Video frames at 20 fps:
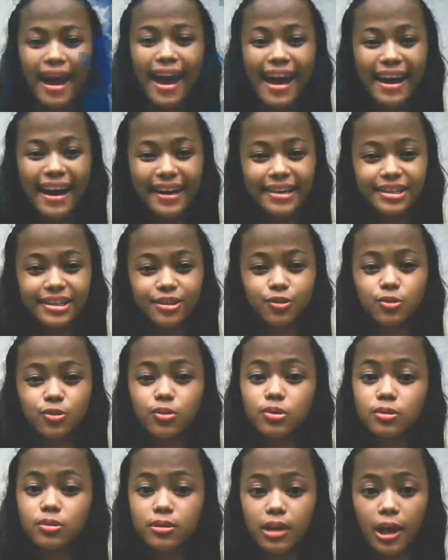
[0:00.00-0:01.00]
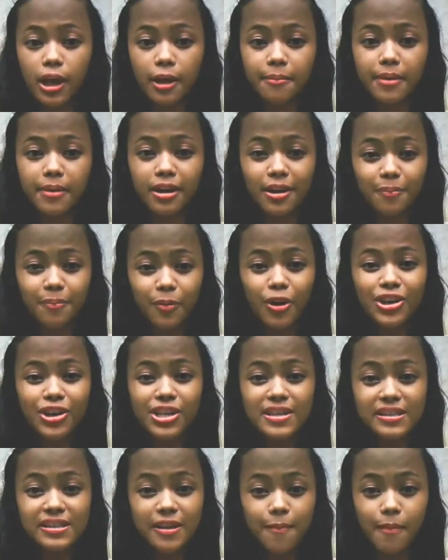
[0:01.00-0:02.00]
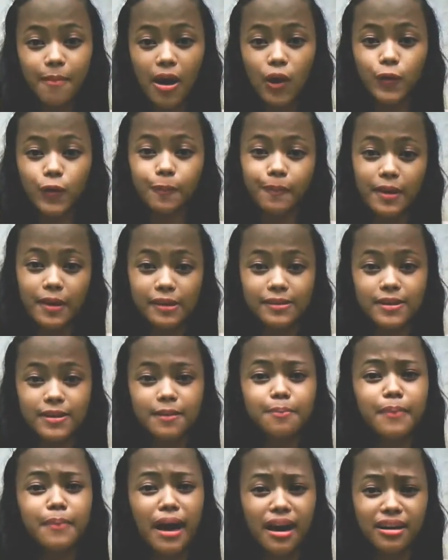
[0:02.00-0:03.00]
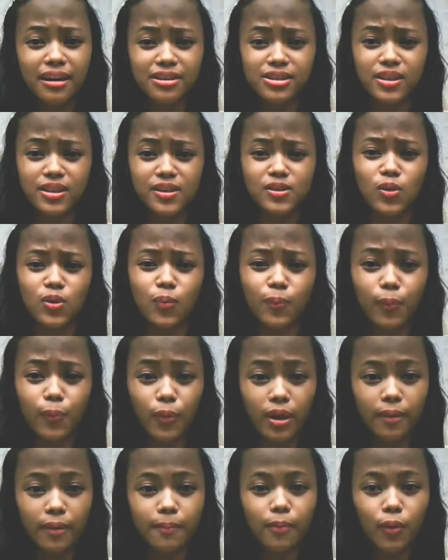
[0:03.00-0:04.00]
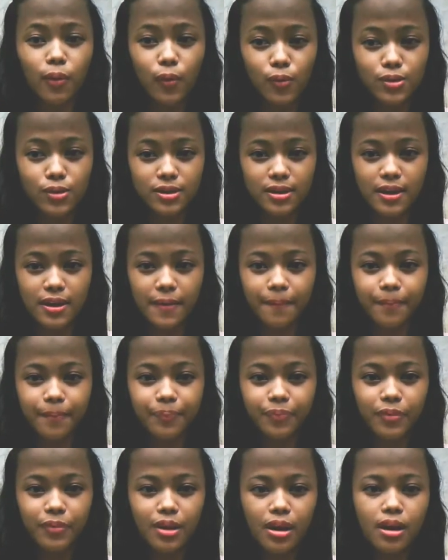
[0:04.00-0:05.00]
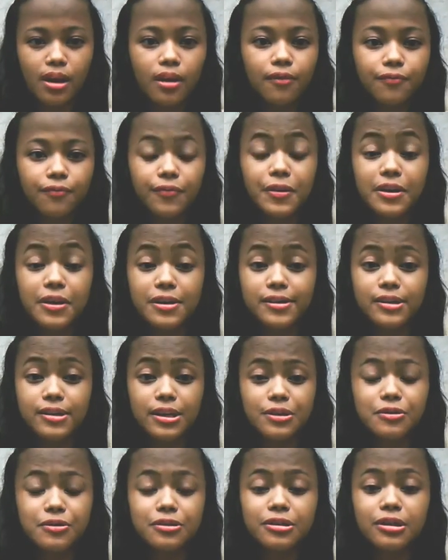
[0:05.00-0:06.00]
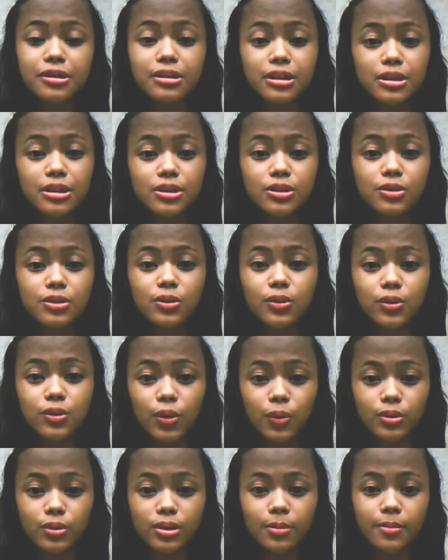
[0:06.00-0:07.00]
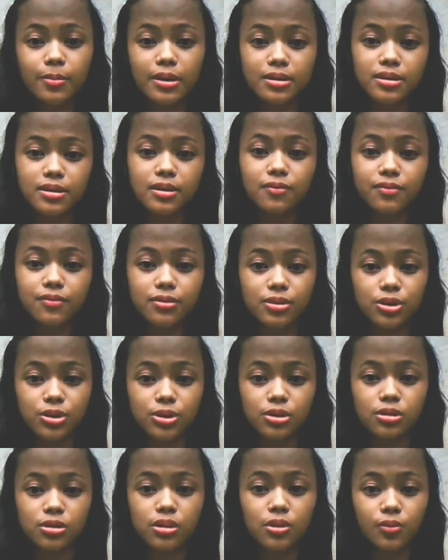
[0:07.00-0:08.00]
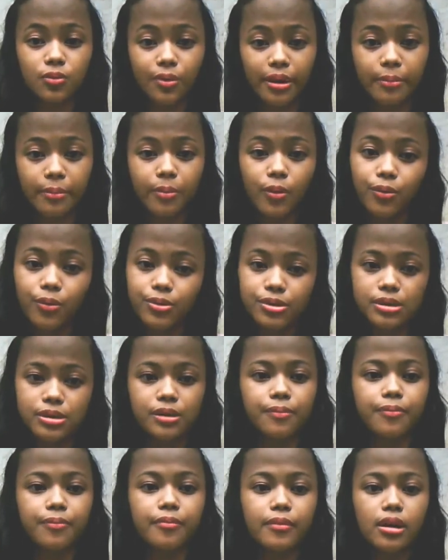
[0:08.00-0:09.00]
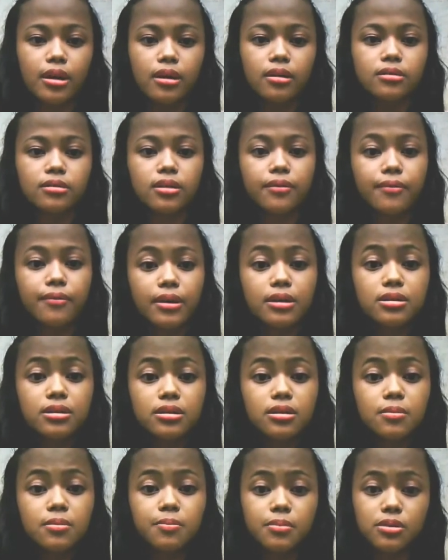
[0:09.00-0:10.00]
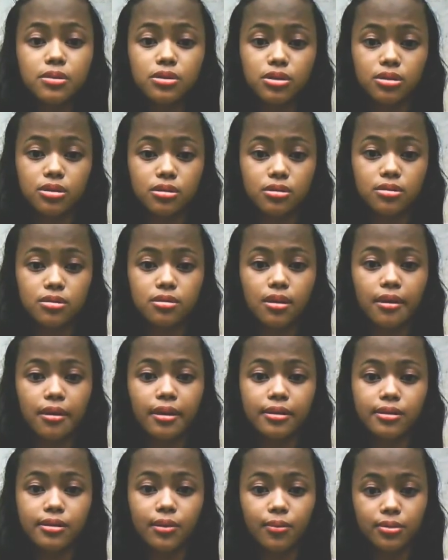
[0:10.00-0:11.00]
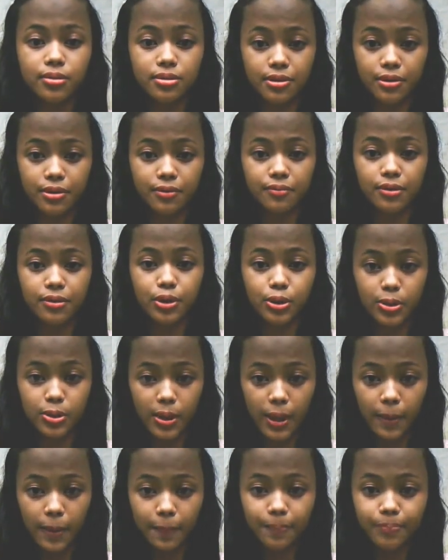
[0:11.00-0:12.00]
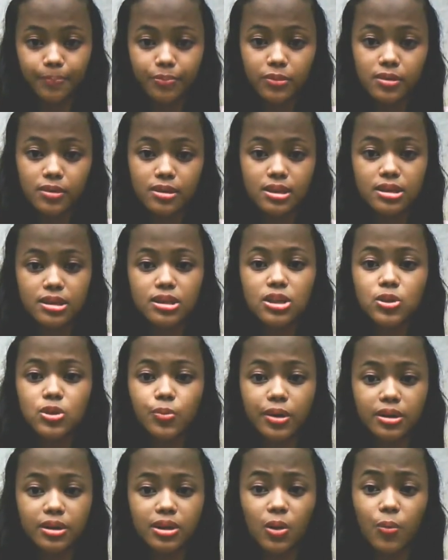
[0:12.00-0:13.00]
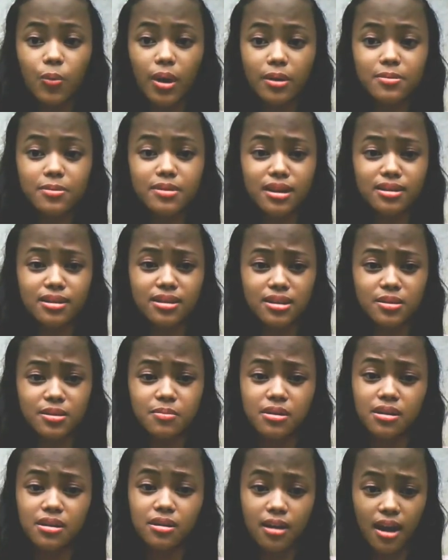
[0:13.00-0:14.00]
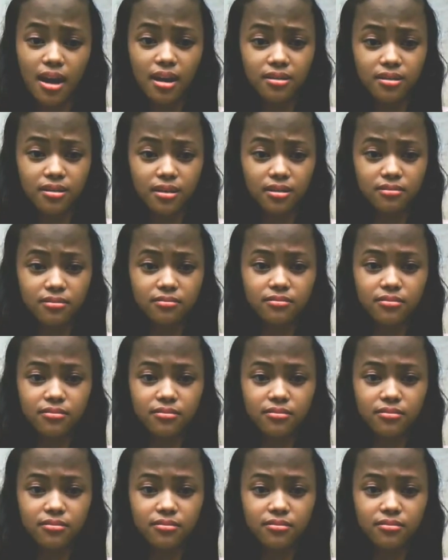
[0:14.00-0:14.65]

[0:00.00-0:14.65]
Hi, good day. My report is about basic packages of web hosting. First, the user needs to know the basic feature in web hosting. The basic features are the server type. This is where the website is being handled.